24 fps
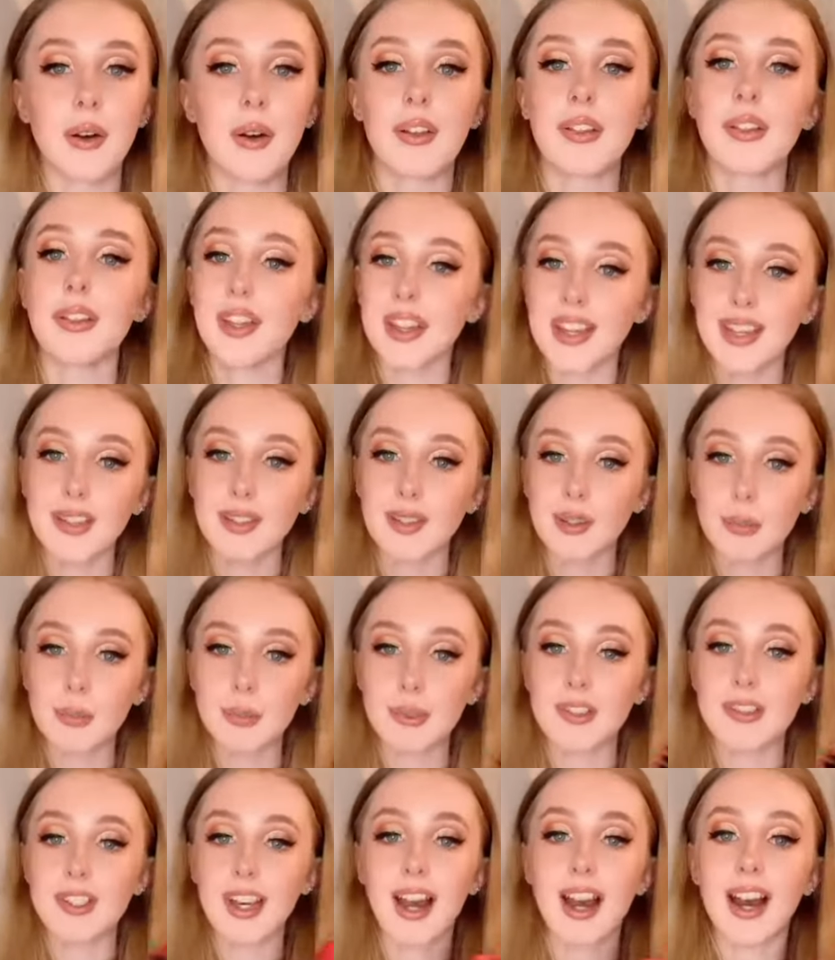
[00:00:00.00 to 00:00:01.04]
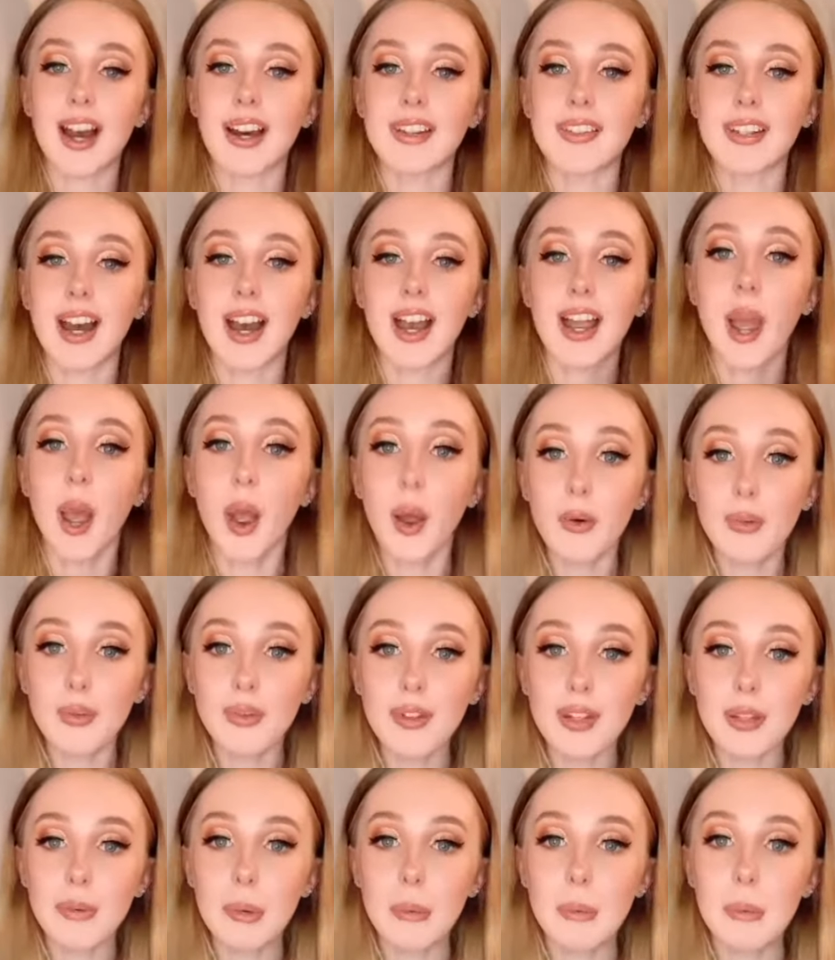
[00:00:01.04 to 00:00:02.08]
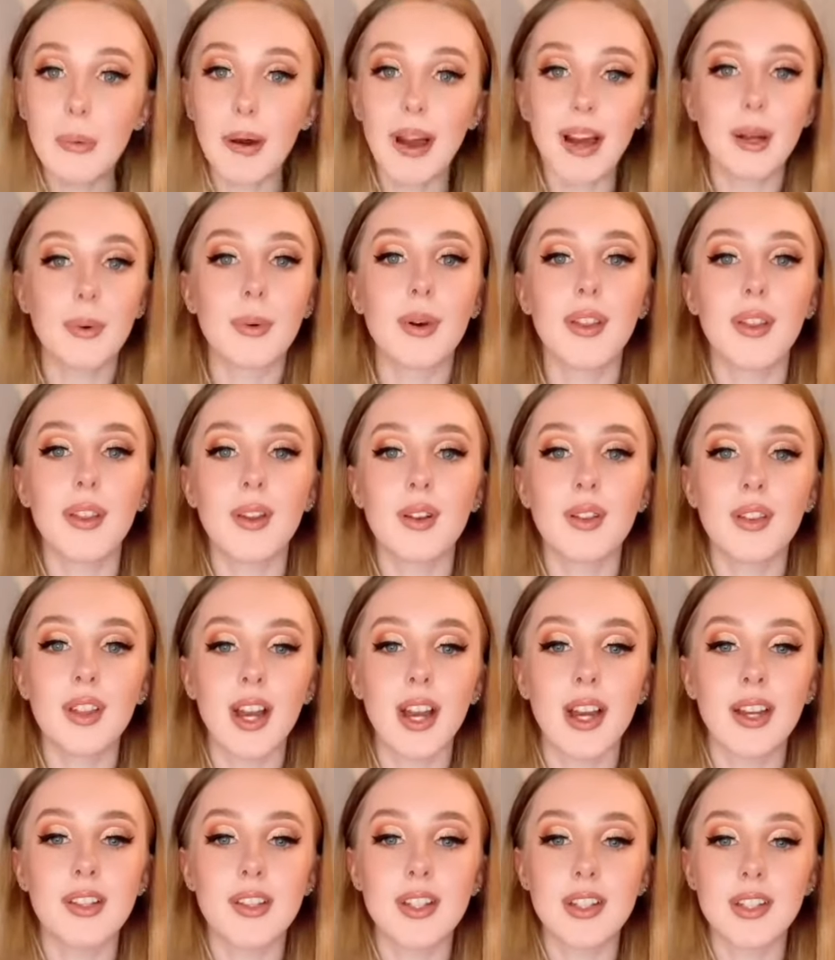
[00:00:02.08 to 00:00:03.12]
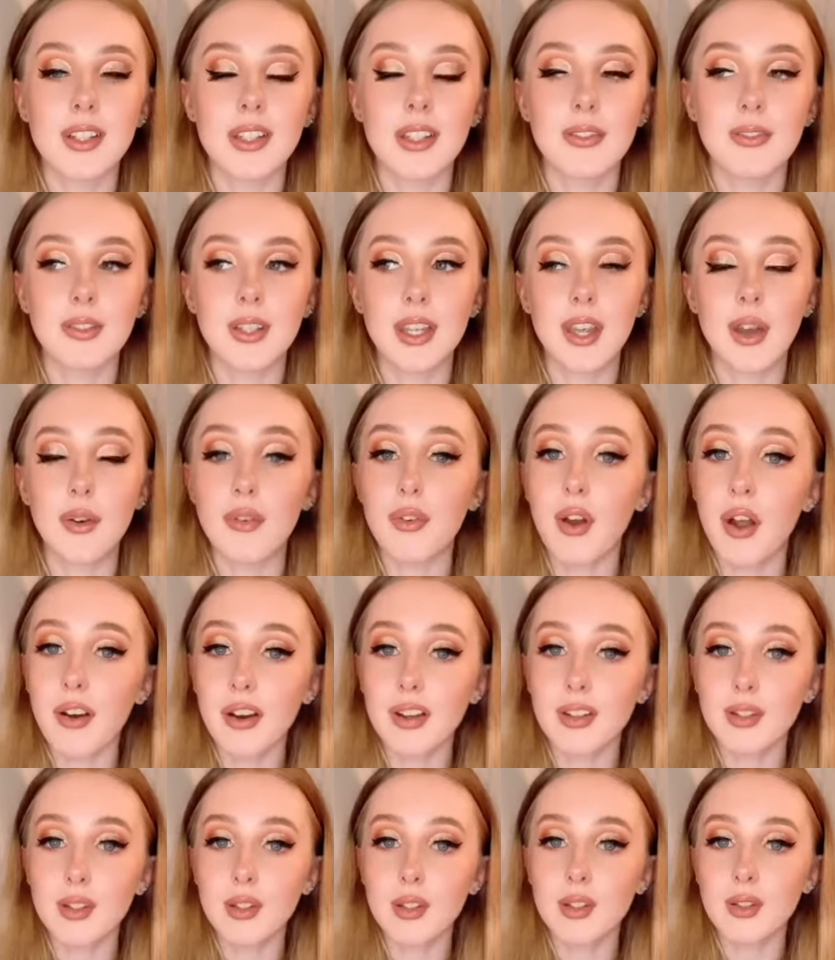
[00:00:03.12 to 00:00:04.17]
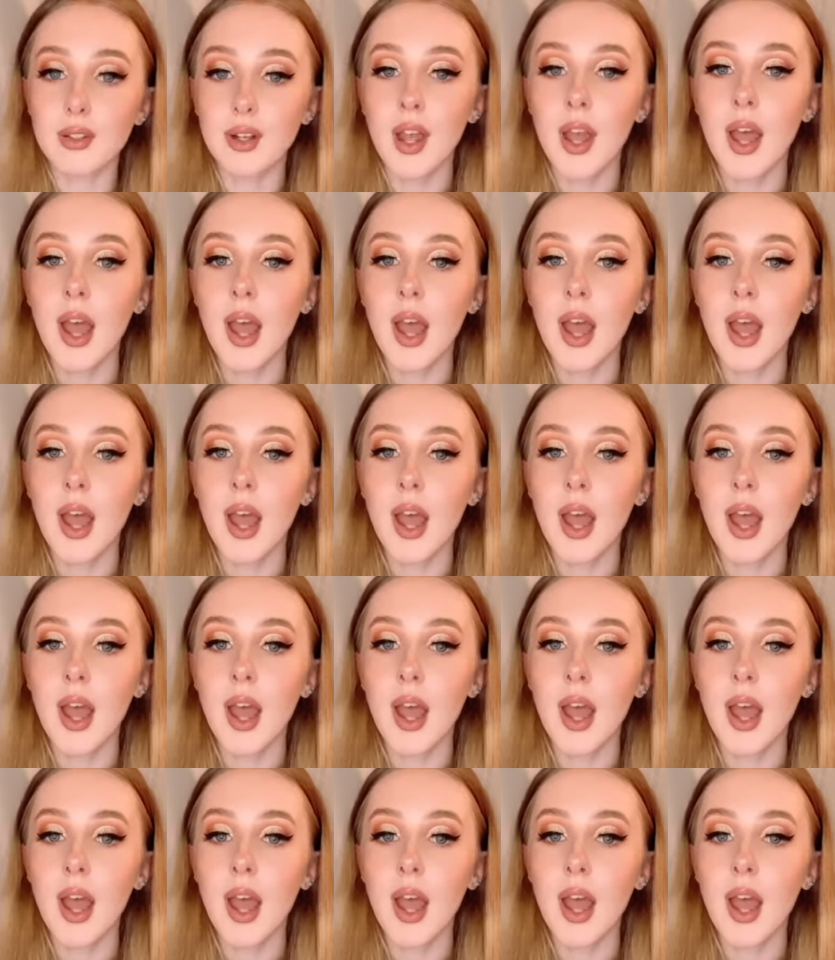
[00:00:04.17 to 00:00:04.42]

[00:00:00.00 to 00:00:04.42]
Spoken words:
thank you so much, and I hopefully will be back with another IGTV very soon.